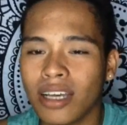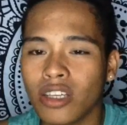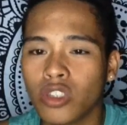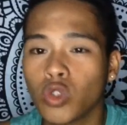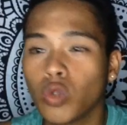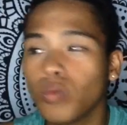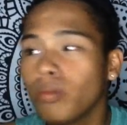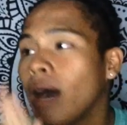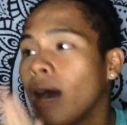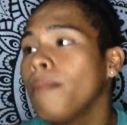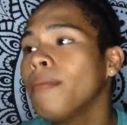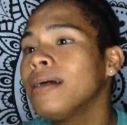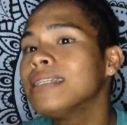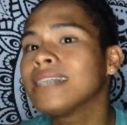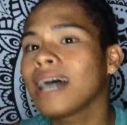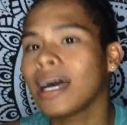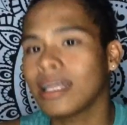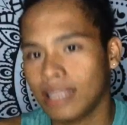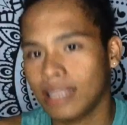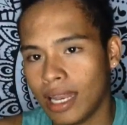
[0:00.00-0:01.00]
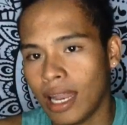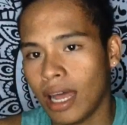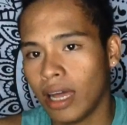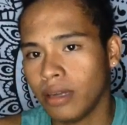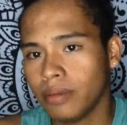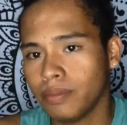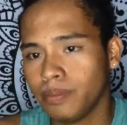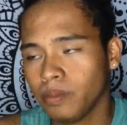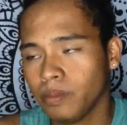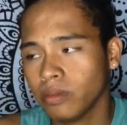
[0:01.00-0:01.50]
sumama sa kanila.
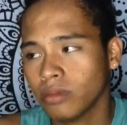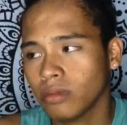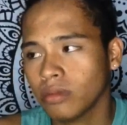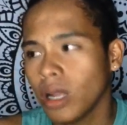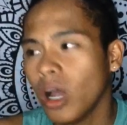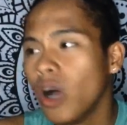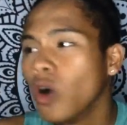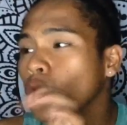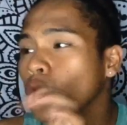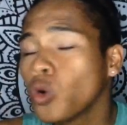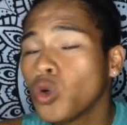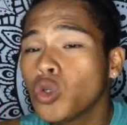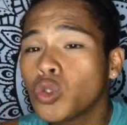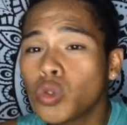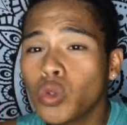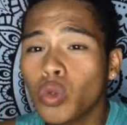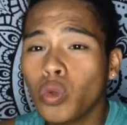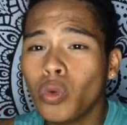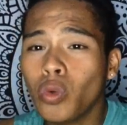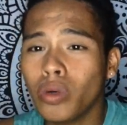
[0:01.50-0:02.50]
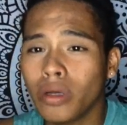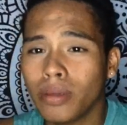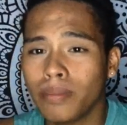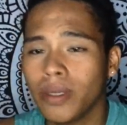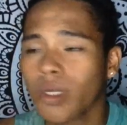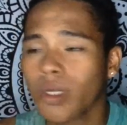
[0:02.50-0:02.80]
Gusto ko,